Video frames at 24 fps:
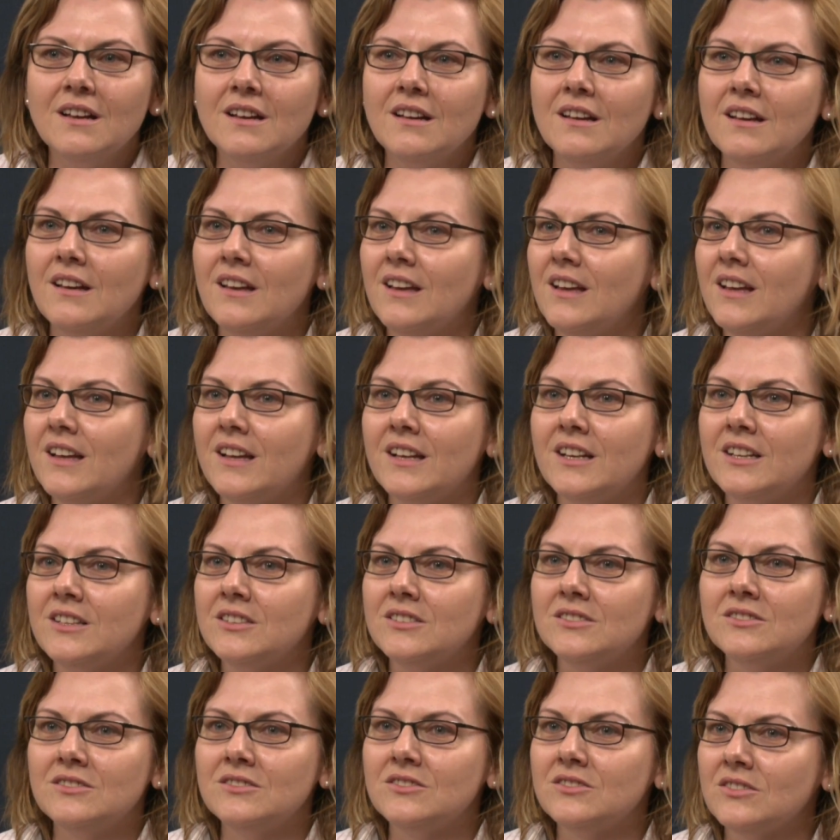
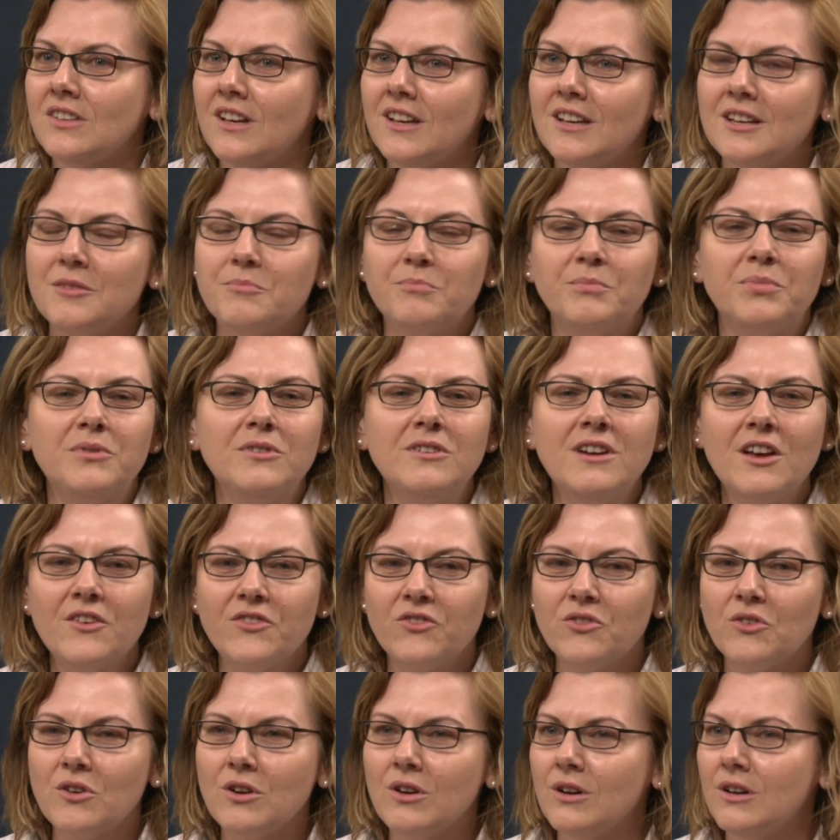and a
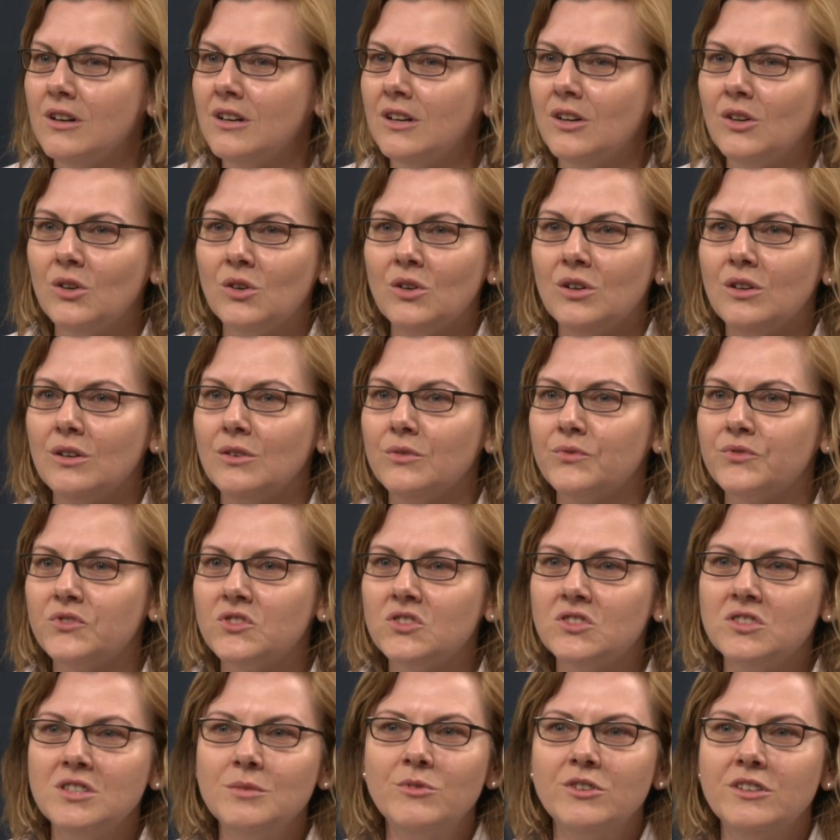plethora of
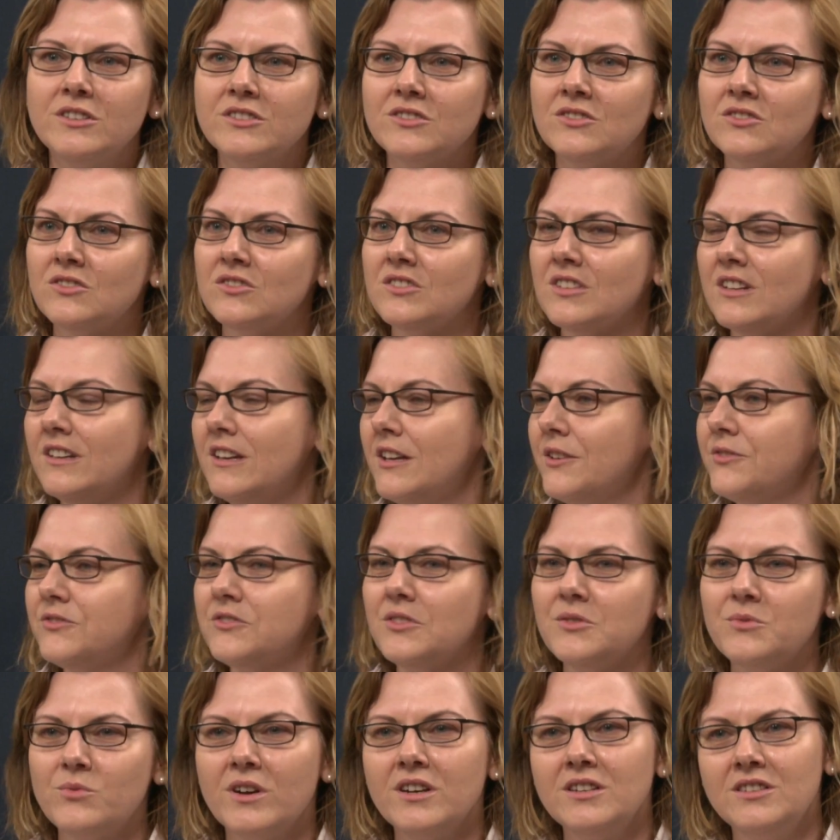stimulus left
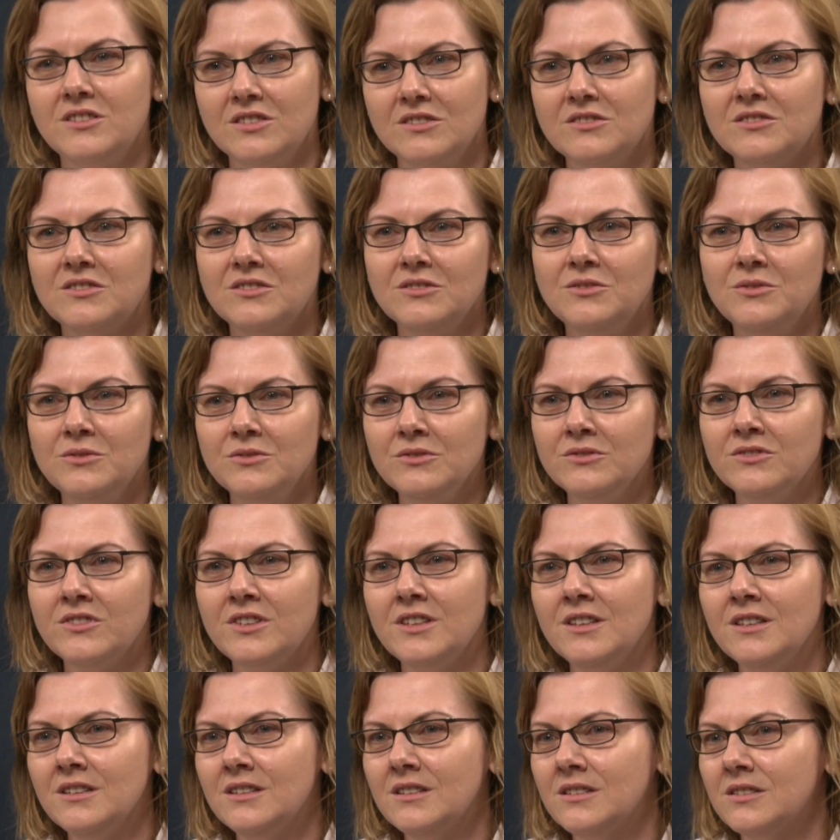and right, do you
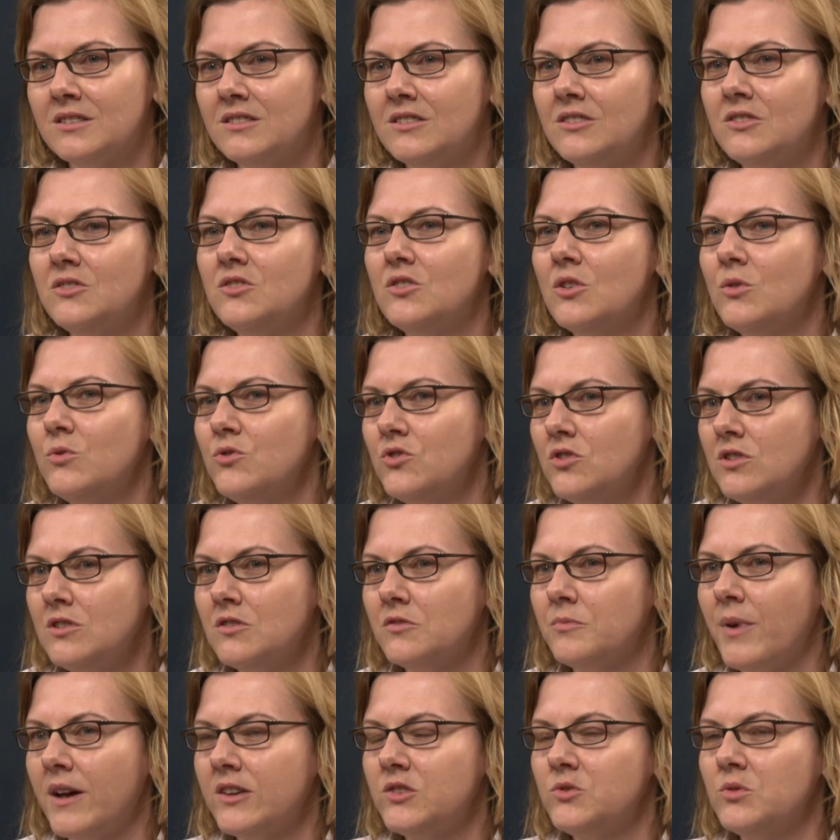think the notion
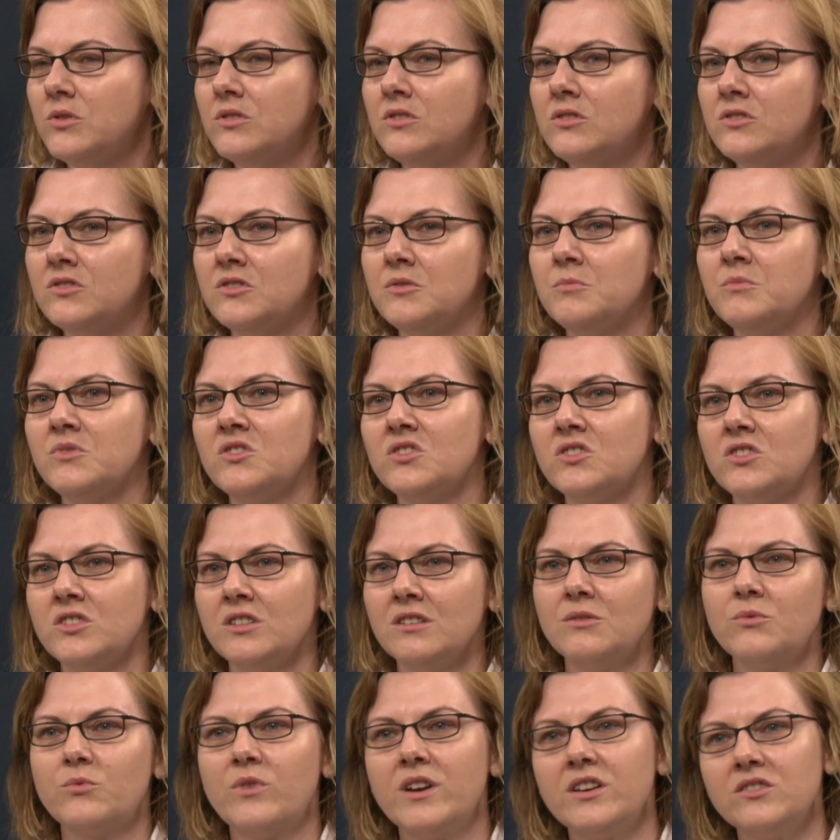of patriotism still
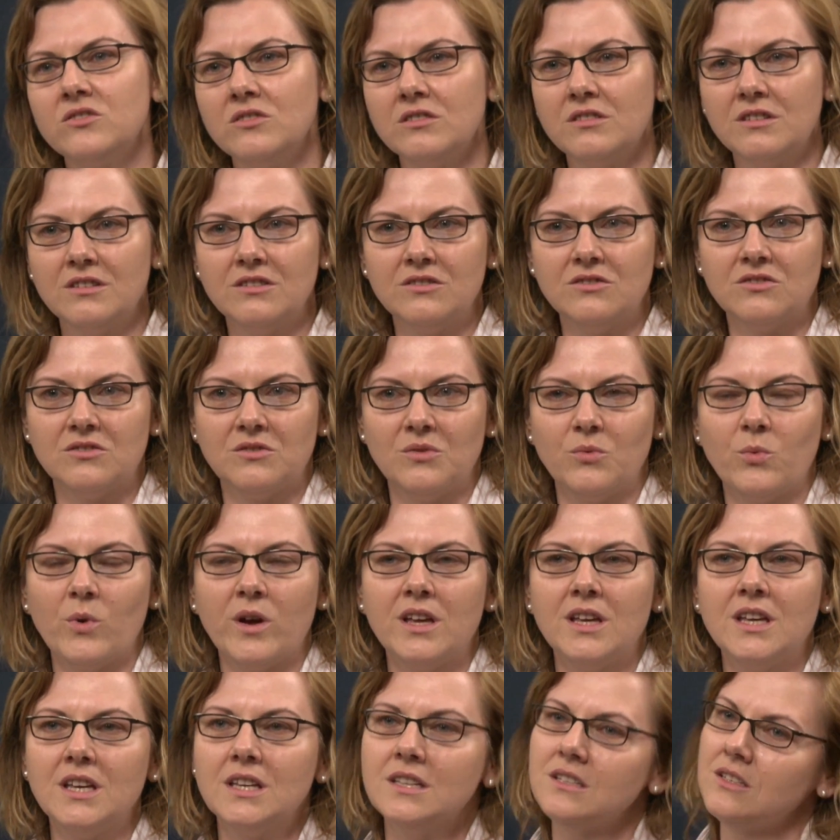resonates the
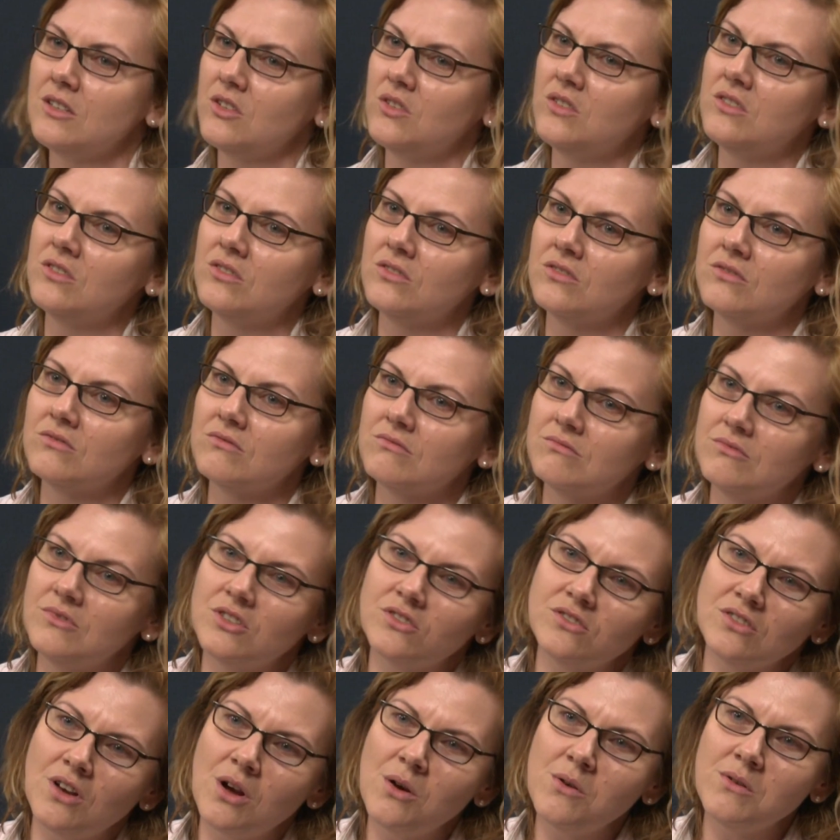way it did
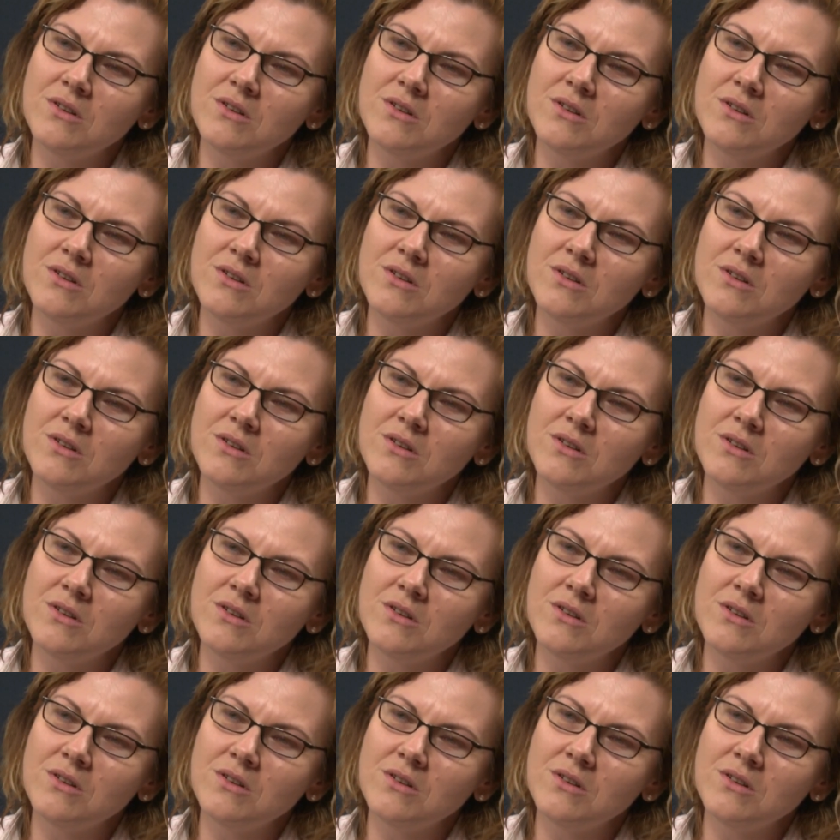years ago?